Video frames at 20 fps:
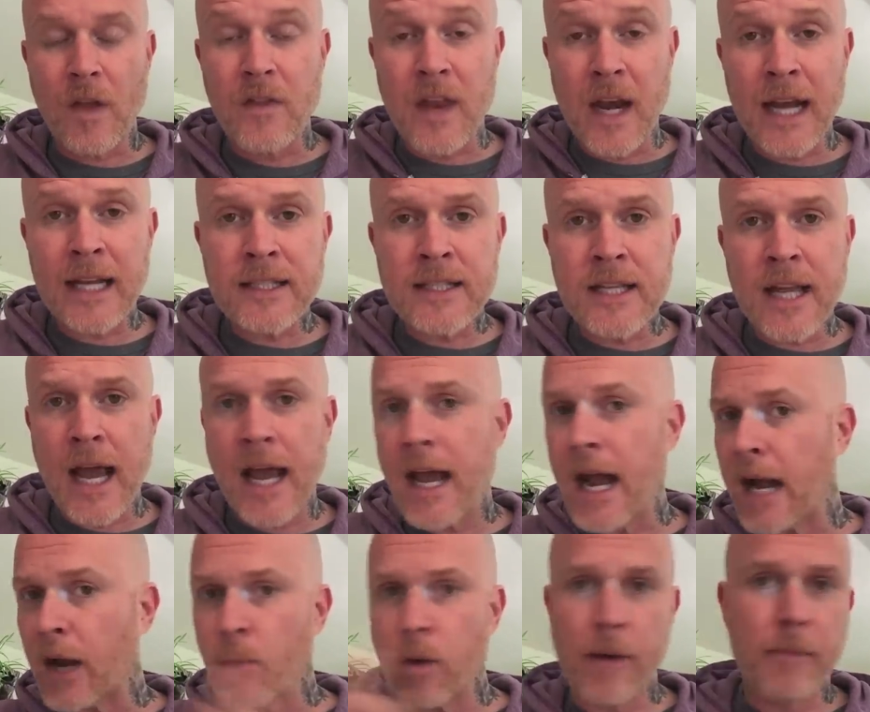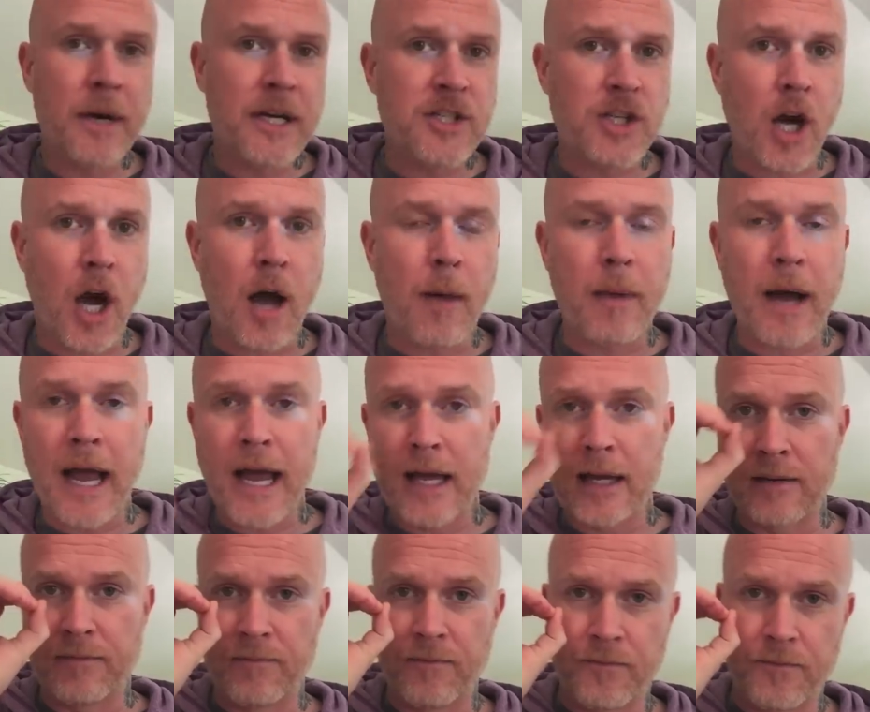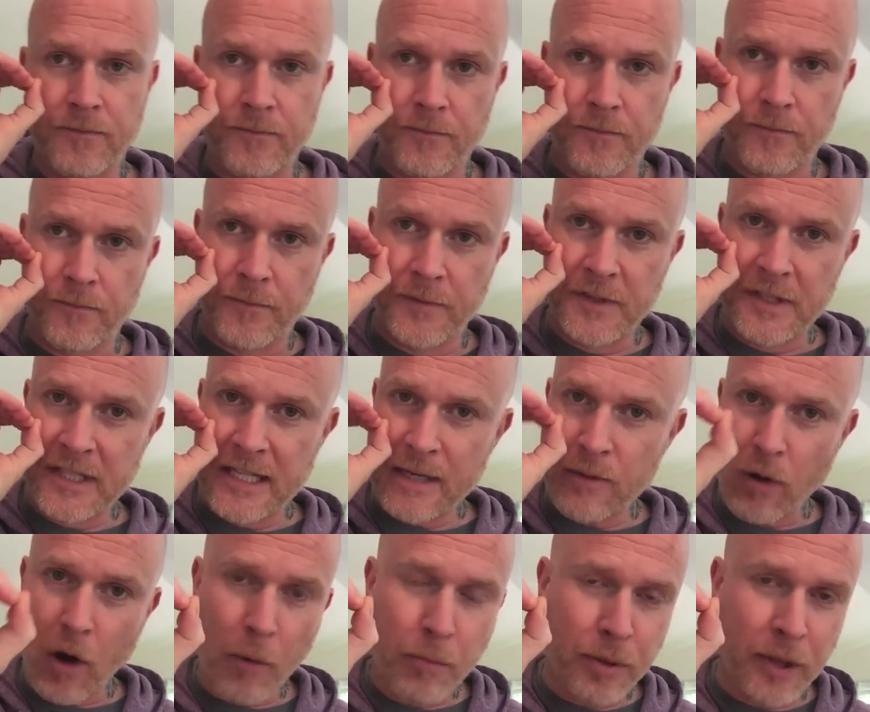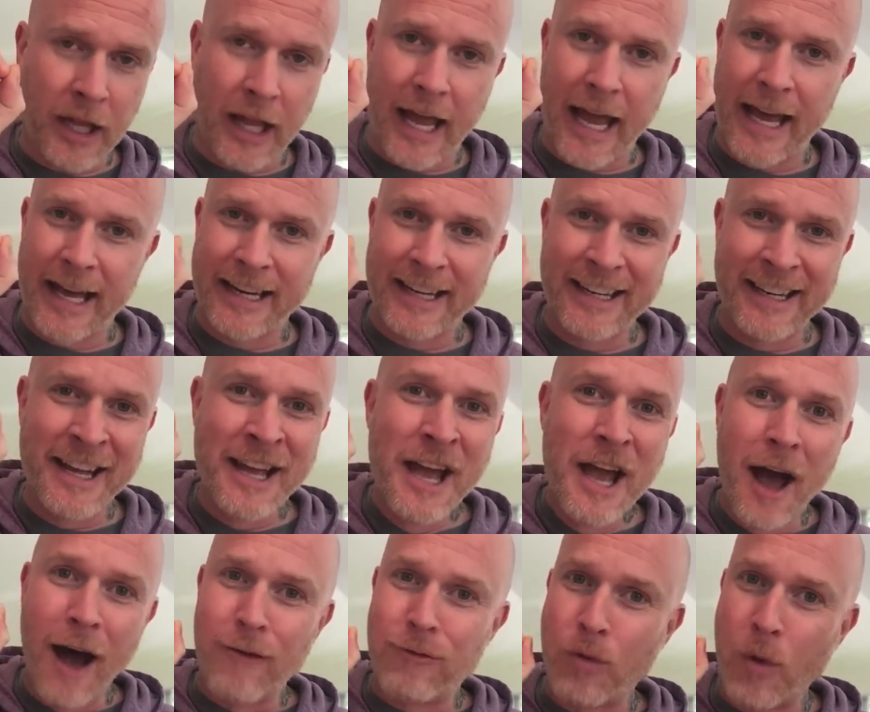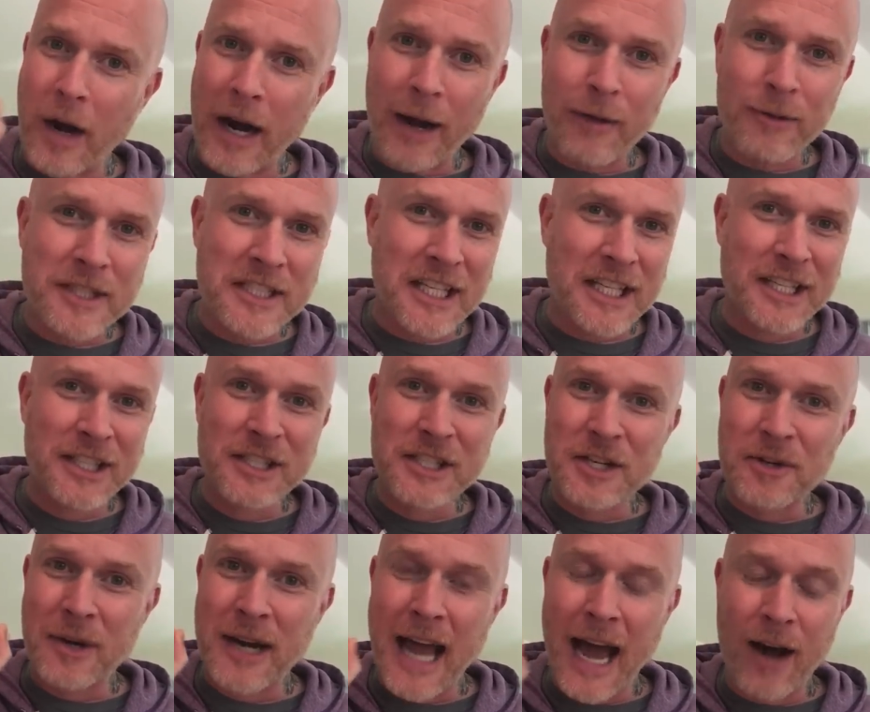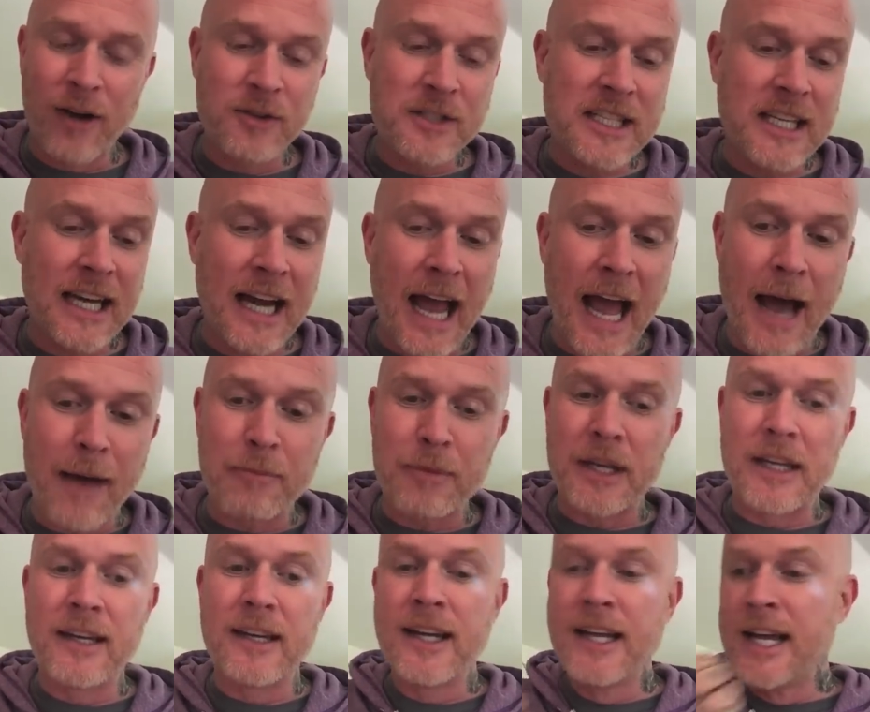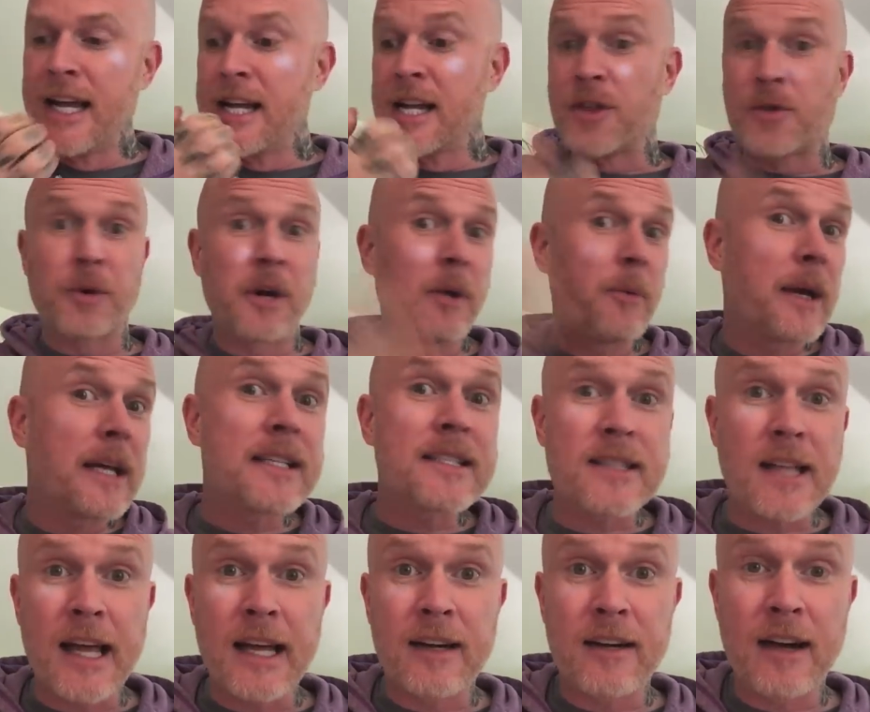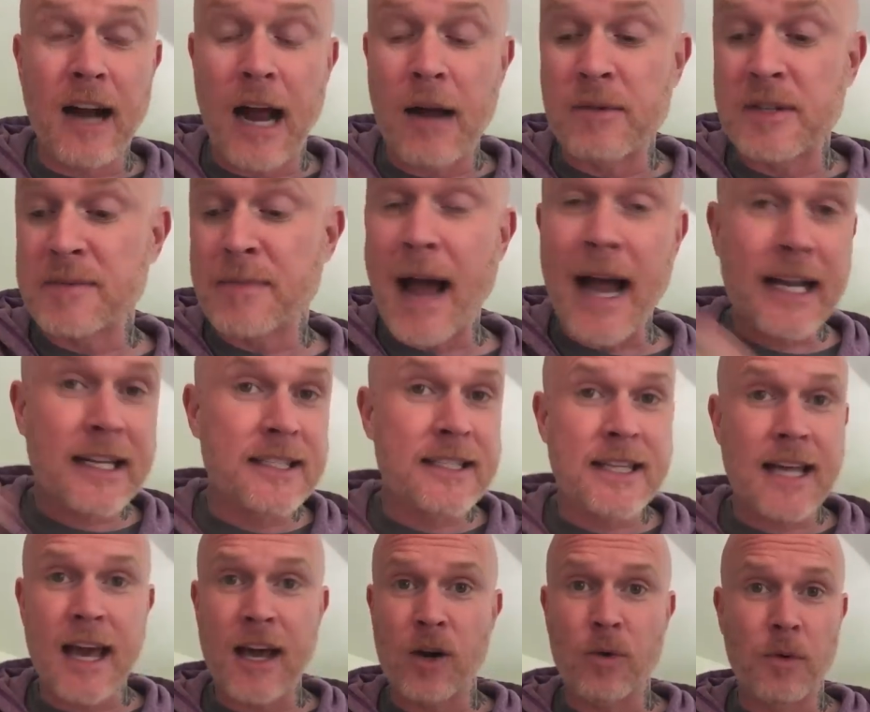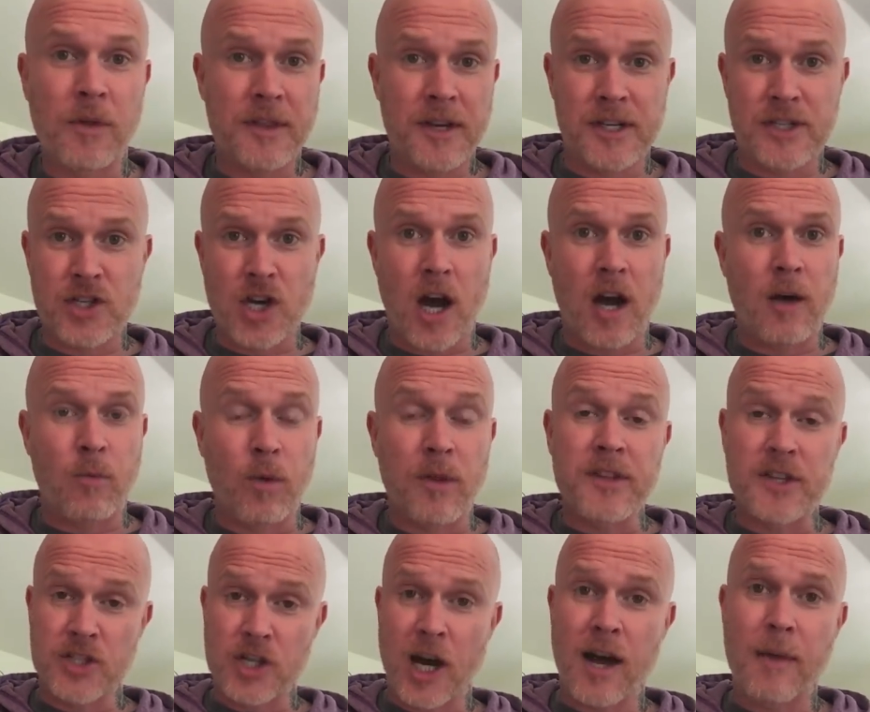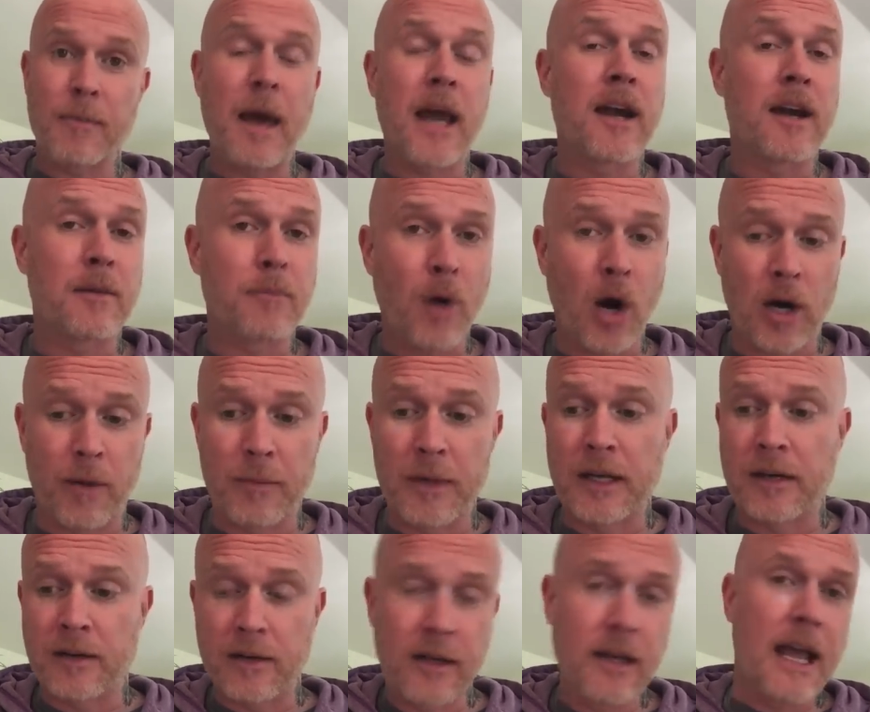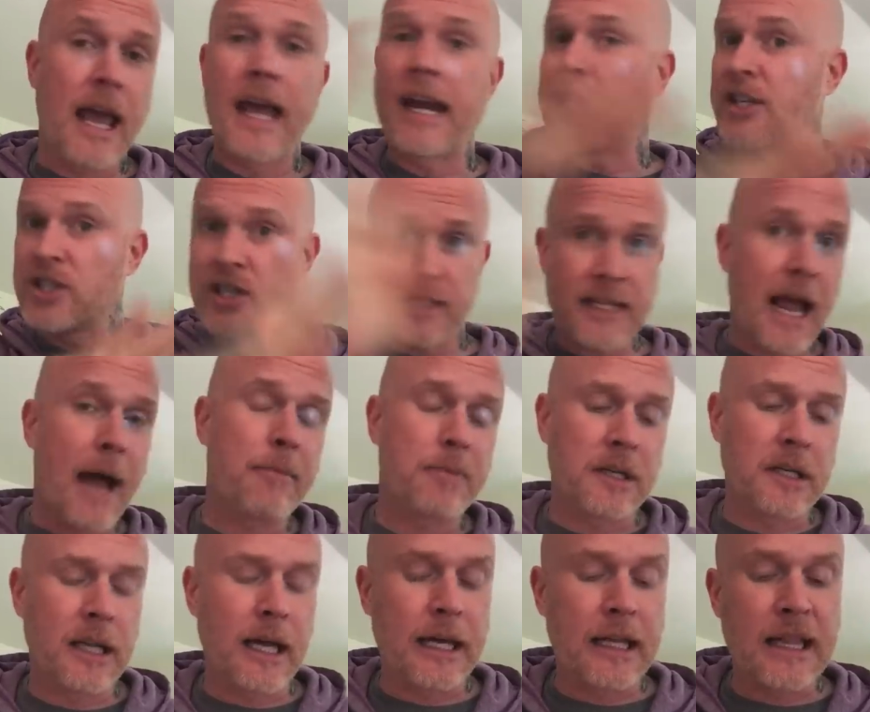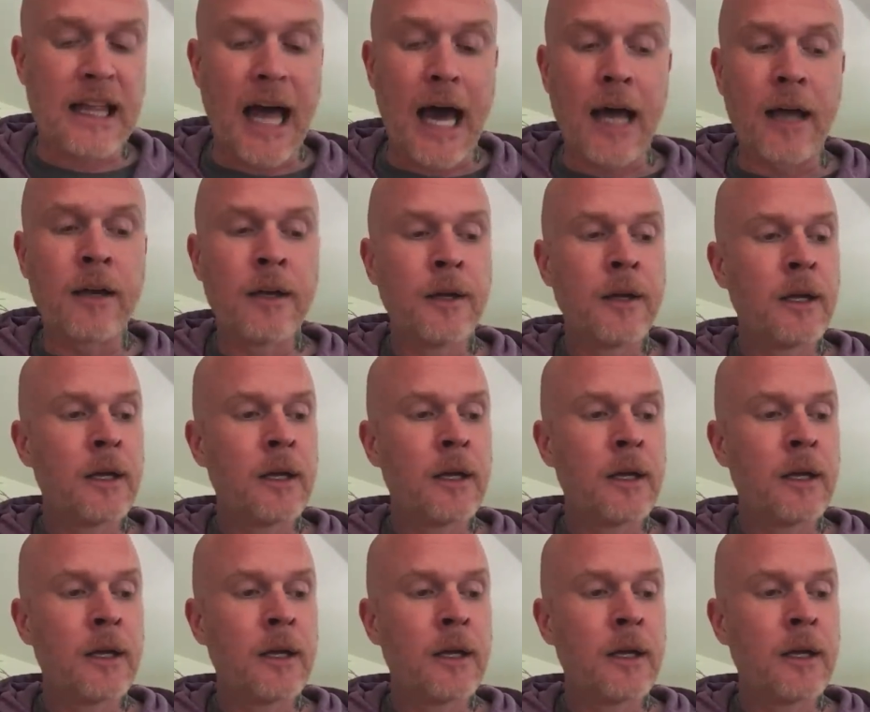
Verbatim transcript: The next day, I quit my job. I had zero plan of what I was going to do and how it was going to happen. Three weeks later, I was back in Seattle with a job, with a job and an apartment, and it just happened like that.